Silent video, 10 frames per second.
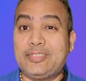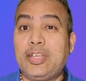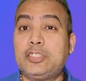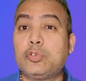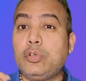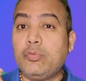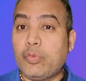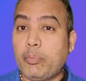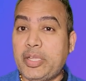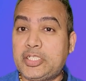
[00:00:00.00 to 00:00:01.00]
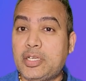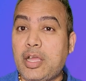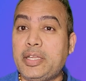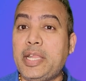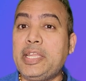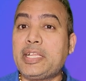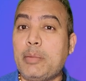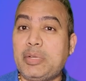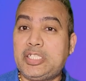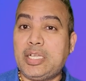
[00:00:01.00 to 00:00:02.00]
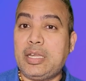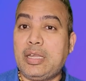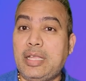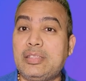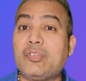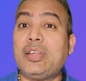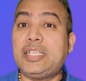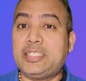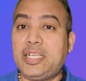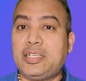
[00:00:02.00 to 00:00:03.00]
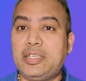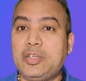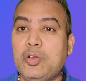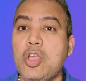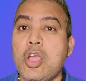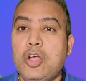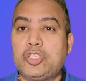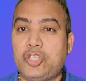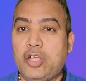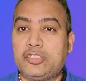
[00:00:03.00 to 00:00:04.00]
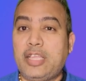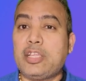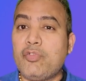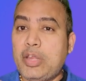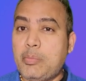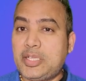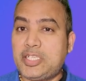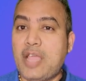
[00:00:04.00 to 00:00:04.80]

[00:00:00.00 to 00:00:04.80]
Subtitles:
as well as a good information on any commercial and the real estate stocks. Thank you very much.